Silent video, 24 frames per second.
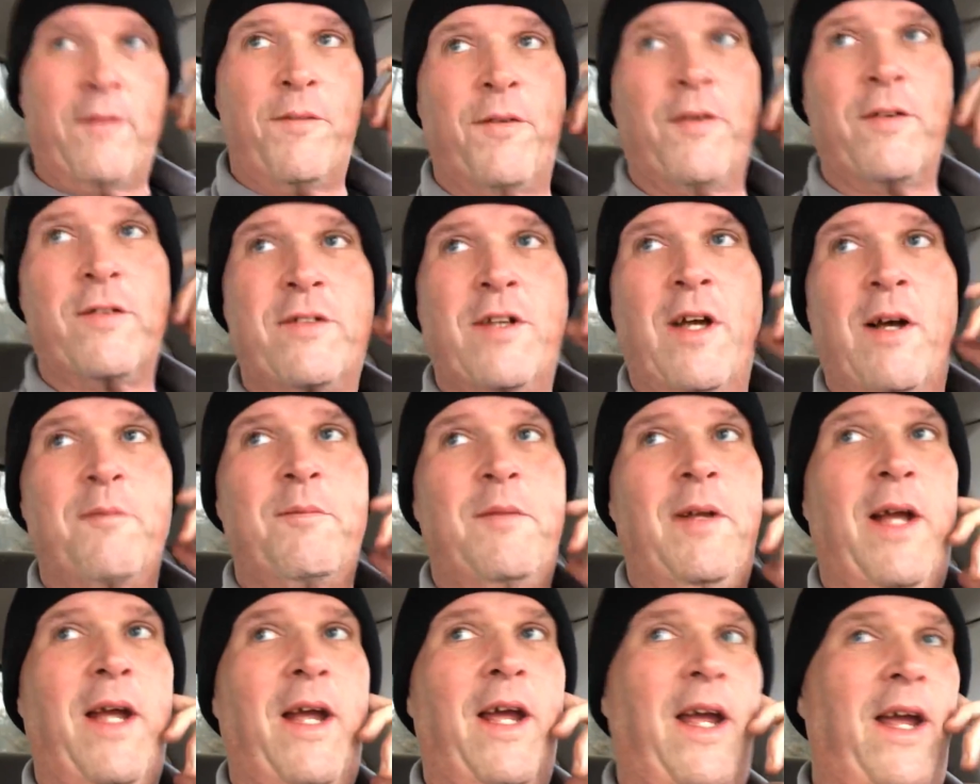something
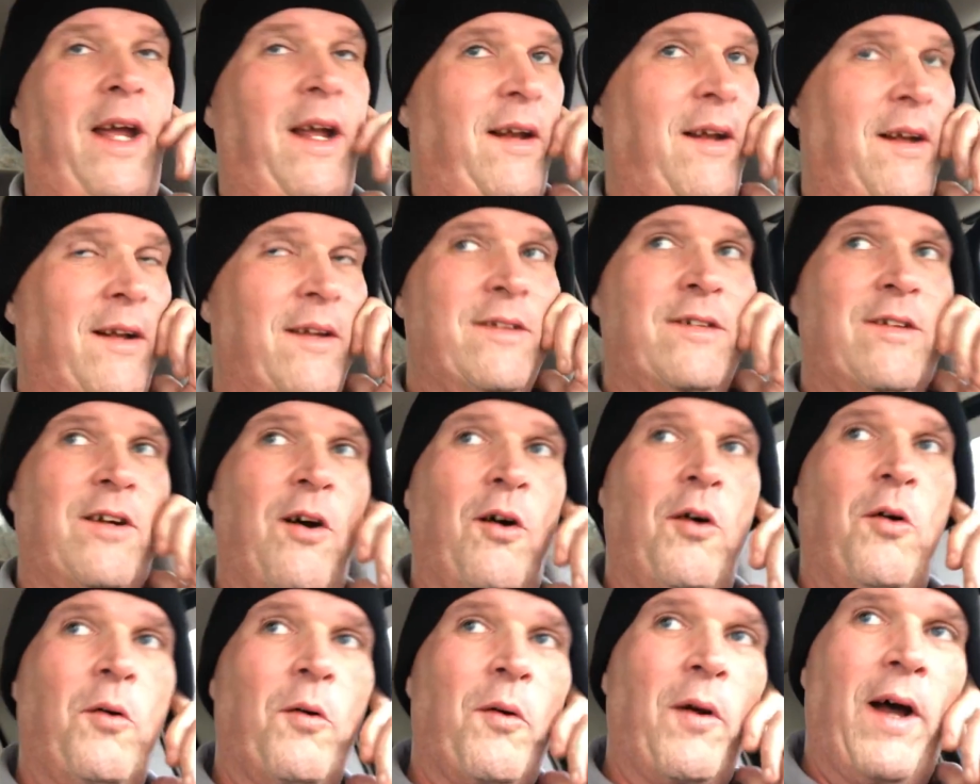to eat. It's
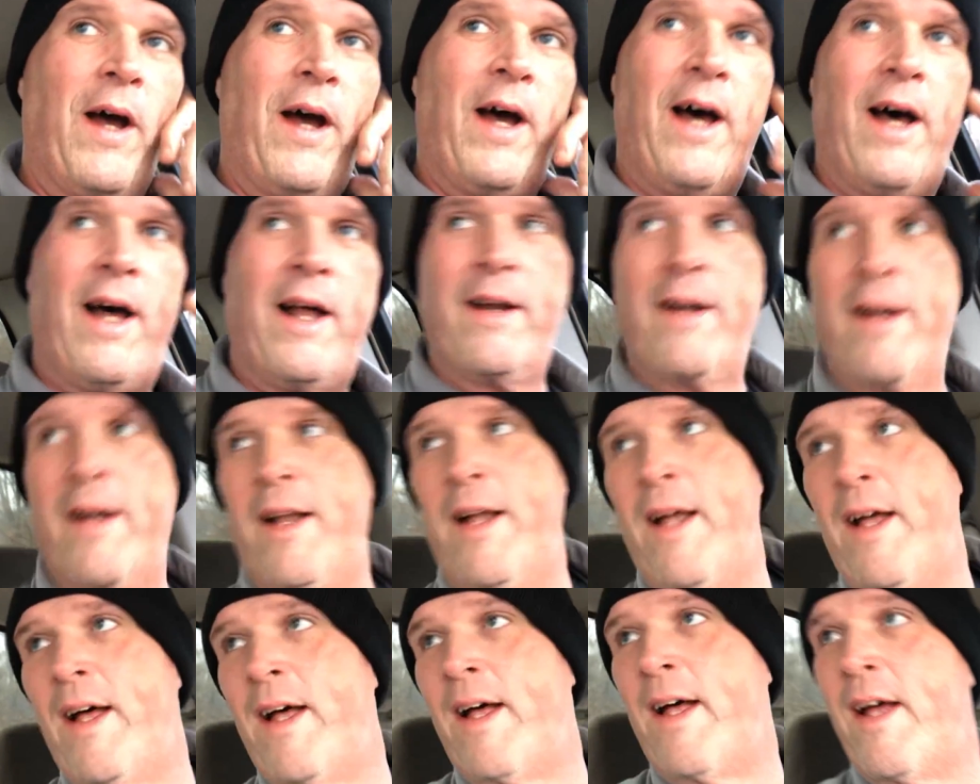cold out, and
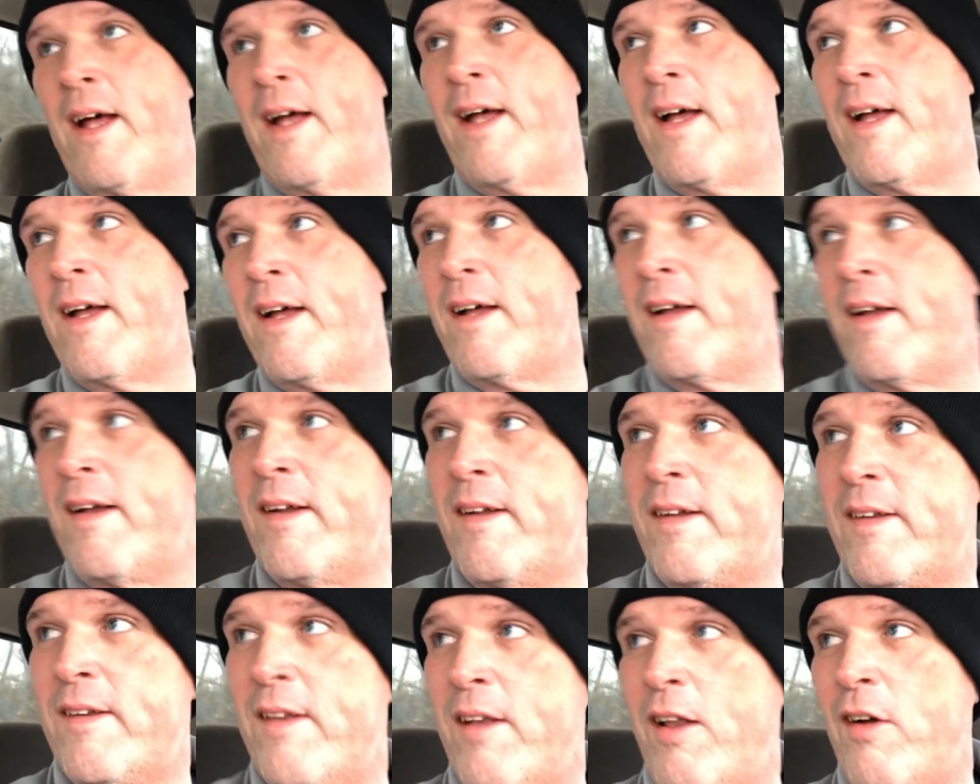
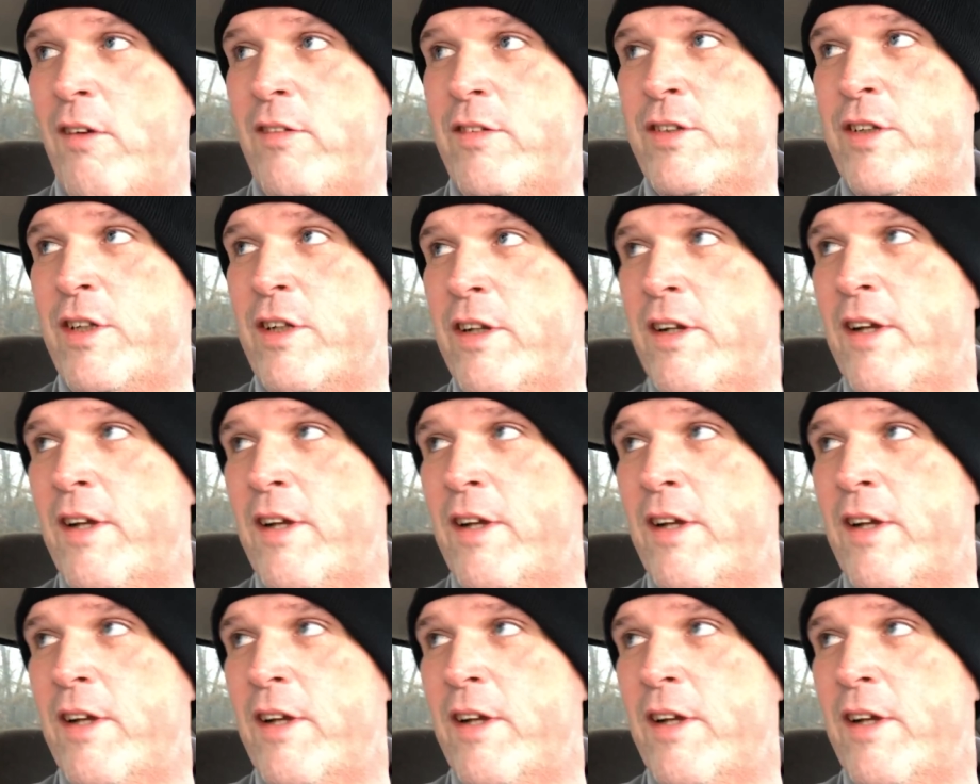as long as